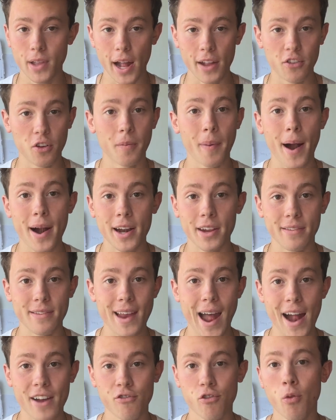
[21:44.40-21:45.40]
that's your body's
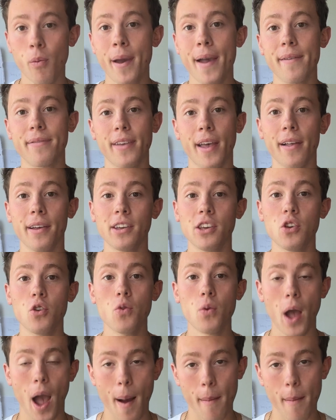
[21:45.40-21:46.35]
natural way of telling you